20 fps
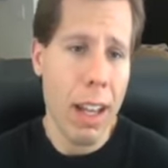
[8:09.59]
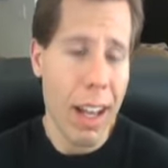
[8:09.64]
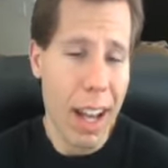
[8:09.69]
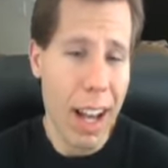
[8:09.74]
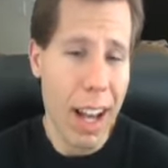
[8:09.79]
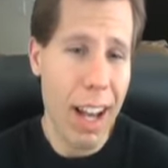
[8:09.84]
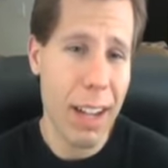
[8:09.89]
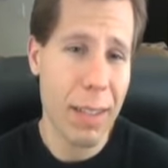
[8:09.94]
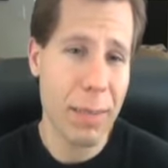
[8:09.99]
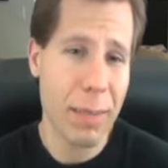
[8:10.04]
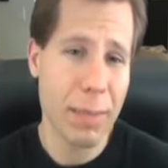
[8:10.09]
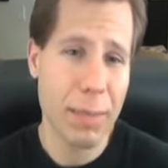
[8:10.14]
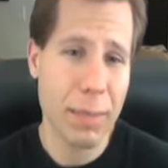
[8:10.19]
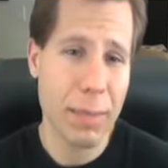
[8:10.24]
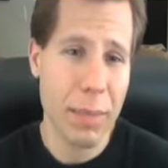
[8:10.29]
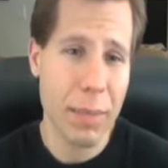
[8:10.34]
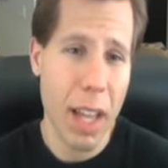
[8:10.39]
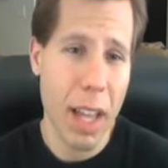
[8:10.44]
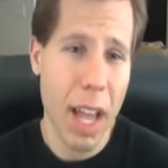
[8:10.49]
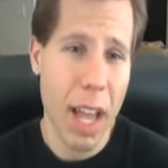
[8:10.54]

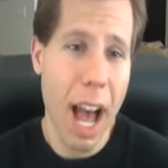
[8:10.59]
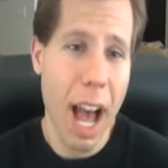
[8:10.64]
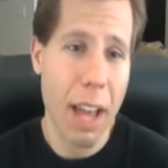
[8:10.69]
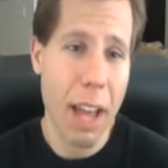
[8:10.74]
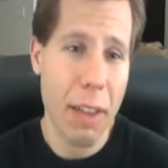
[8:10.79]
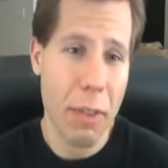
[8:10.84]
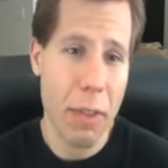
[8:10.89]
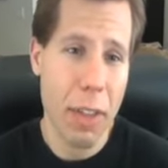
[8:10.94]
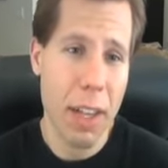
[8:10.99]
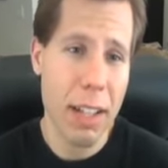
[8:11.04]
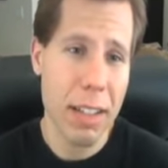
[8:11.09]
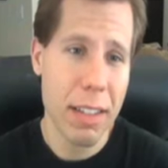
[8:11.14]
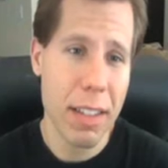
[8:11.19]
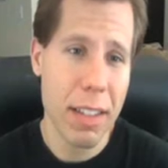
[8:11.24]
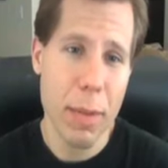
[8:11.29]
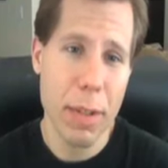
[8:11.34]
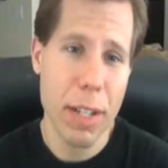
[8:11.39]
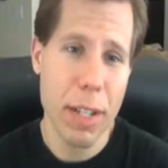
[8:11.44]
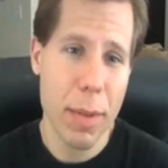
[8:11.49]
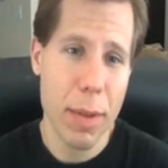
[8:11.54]
I think
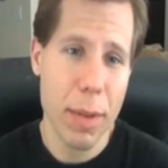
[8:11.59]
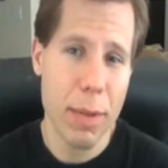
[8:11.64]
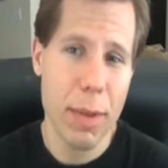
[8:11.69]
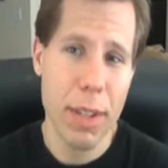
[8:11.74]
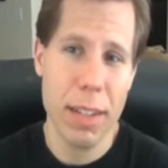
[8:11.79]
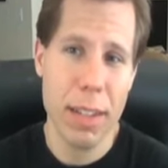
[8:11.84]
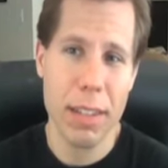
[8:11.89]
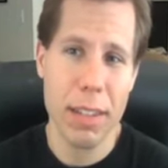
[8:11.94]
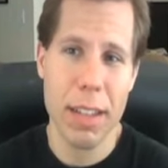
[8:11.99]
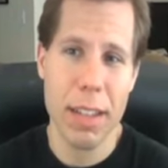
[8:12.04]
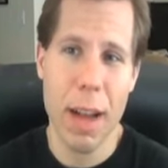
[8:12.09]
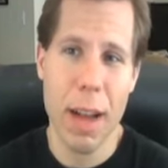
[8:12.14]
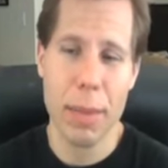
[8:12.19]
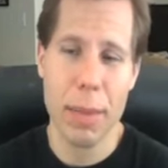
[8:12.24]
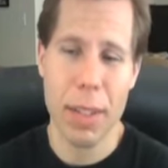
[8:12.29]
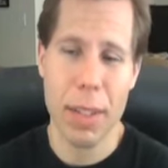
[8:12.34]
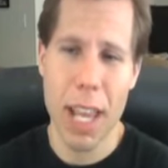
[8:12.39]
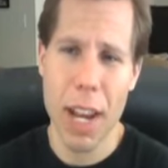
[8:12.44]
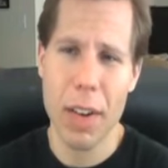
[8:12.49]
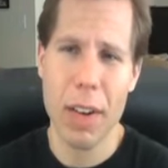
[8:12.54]
WWE
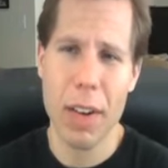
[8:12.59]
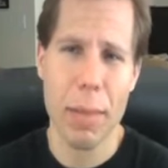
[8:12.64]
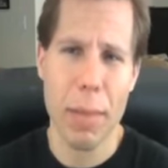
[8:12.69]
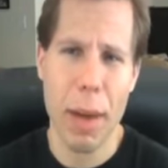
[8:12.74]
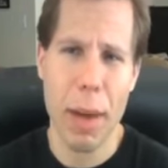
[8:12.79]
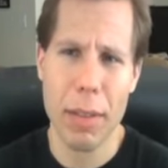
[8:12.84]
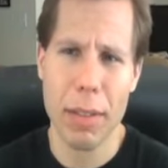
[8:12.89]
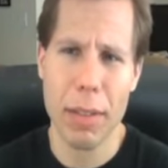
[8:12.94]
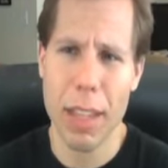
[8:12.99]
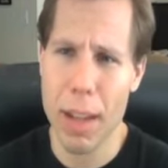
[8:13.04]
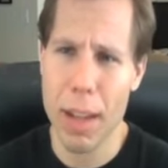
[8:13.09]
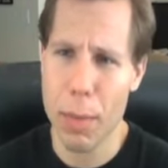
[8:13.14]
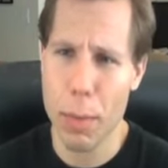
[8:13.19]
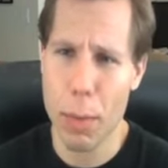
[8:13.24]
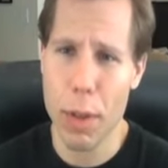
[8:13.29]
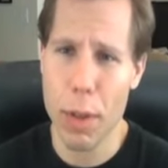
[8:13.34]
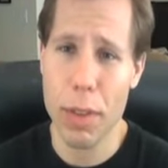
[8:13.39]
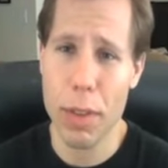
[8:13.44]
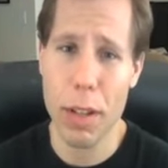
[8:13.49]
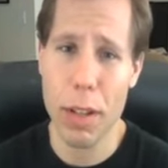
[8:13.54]
stopped caring about them
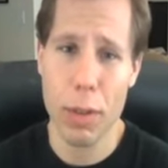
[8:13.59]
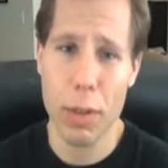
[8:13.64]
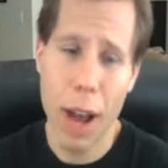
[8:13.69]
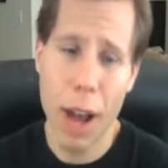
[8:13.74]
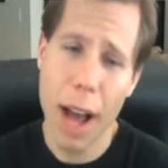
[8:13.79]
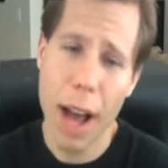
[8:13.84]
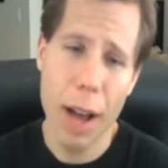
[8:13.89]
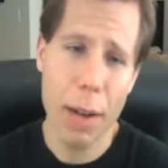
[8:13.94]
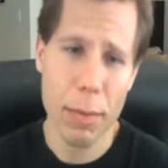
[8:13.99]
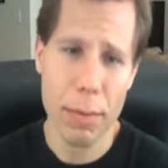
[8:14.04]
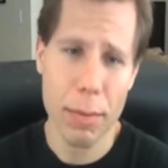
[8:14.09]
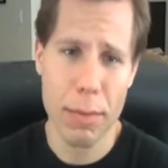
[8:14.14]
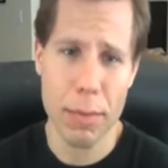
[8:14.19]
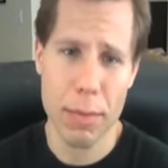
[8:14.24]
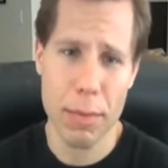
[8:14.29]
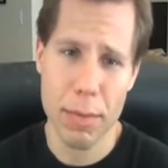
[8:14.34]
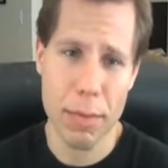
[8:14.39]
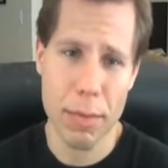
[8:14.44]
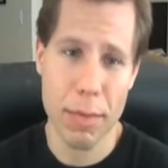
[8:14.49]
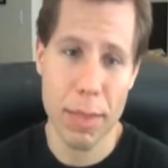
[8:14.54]
when the crowd
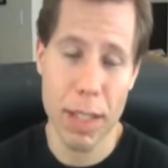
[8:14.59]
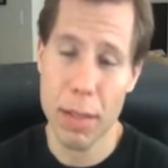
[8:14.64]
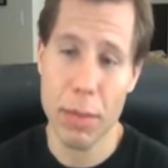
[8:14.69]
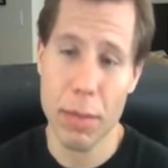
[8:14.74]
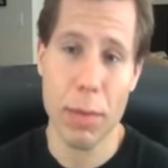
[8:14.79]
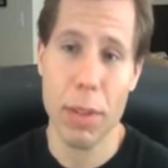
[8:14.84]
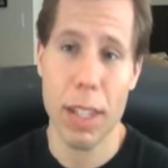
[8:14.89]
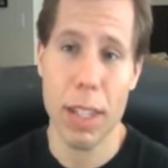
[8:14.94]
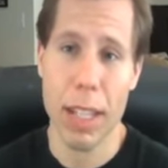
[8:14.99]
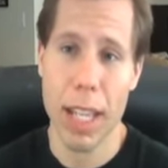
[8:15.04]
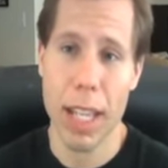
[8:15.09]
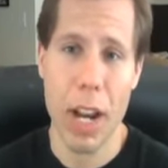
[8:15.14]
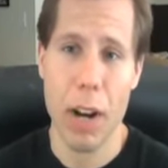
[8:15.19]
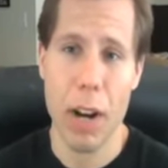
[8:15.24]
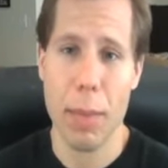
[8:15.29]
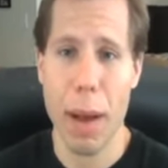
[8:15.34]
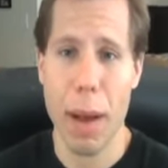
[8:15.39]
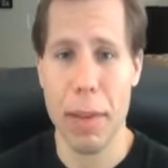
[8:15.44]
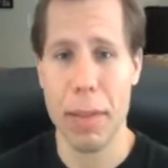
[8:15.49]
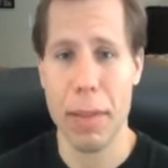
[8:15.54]
didn't really care
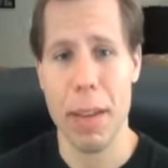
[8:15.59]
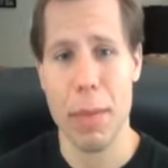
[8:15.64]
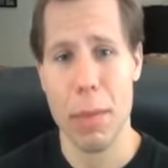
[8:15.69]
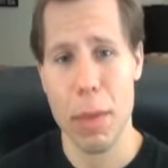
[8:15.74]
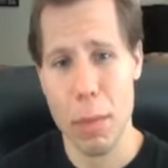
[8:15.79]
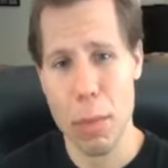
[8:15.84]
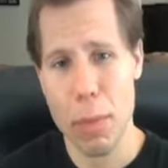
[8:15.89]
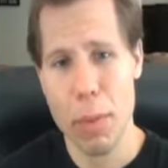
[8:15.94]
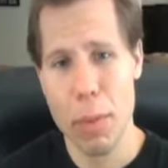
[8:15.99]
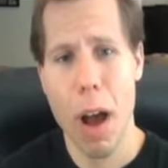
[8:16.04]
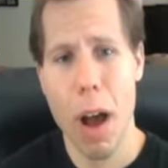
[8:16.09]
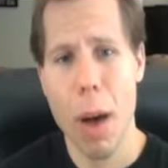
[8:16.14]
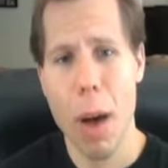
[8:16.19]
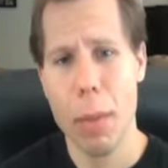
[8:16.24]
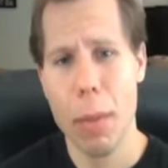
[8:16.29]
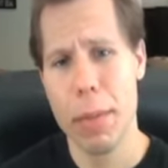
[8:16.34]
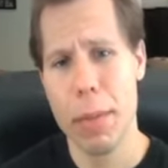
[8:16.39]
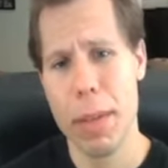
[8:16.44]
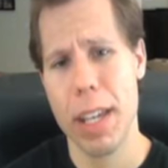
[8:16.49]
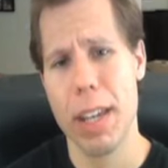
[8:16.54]
about them. The
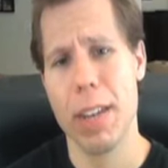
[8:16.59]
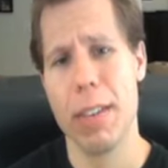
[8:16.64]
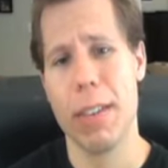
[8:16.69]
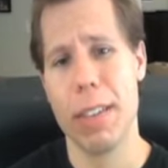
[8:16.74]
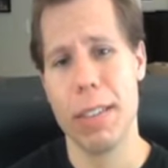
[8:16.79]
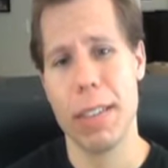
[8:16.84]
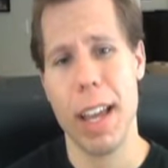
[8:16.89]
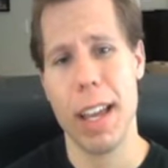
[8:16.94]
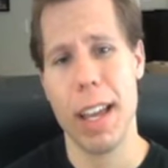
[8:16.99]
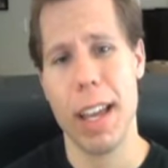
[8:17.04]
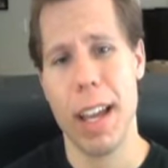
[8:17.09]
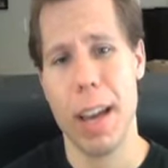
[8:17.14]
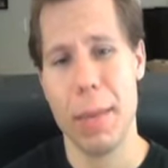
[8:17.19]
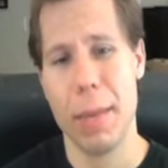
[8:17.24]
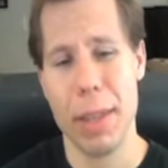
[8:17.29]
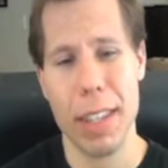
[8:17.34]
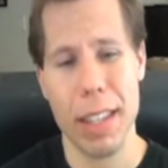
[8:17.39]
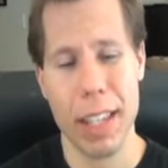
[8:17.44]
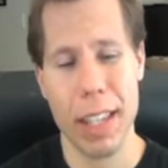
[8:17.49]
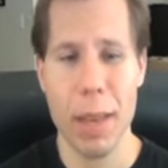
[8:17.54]
problem here is that, I
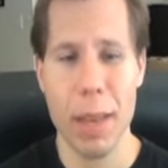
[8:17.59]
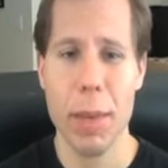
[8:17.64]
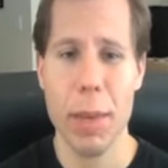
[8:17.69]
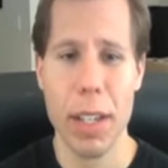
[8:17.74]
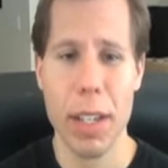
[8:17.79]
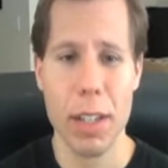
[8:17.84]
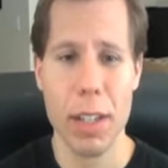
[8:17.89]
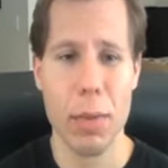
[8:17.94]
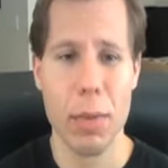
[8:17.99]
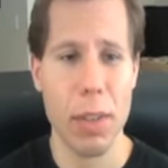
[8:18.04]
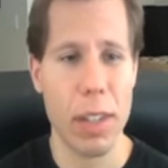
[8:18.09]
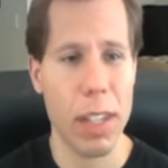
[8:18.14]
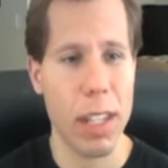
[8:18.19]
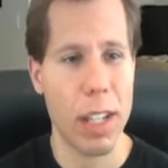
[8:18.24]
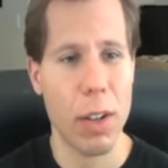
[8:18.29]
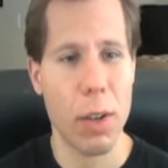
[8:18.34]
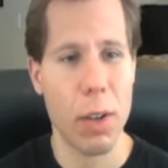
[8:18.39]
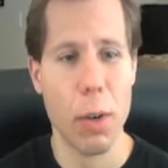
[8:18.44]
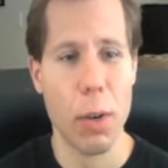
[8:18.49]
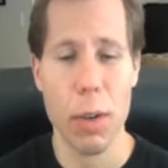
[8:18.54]
mean, the gimmick is really
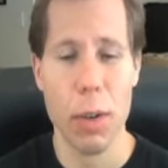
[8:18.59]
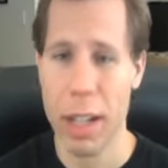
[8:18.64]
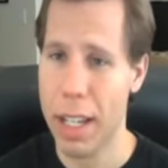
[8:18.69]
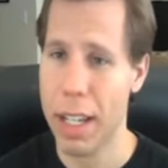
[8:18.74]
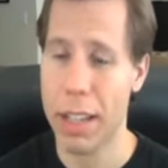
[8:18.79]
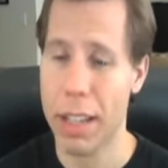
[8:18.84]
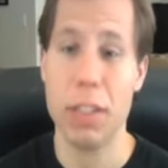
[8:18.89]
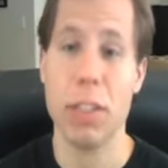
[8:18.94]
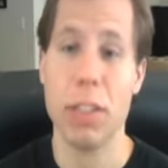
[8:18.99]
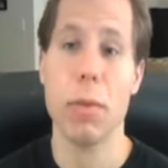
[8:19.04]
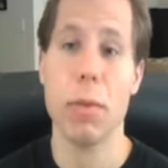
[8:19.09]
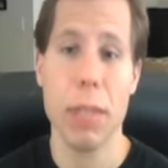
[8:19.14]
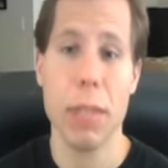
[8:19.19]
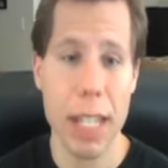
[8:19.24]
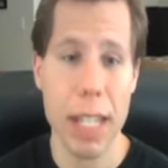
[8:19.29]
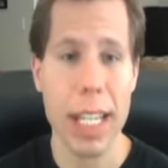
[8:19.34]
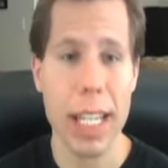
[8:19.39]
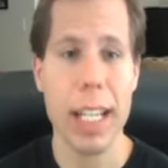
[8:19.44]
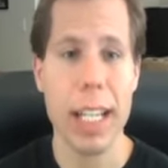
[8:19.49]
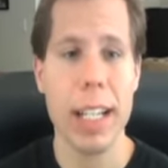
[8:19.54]
cool and it's
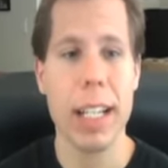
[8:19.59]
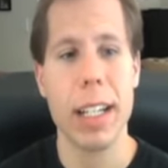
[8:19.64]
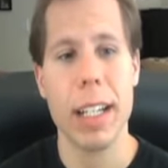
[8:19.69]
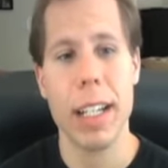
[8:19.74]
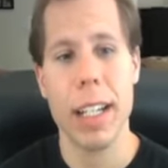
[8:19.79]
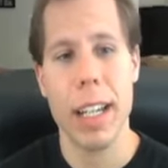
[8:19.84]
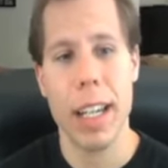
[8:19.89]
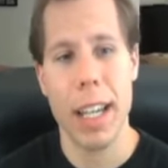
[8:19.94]
unique.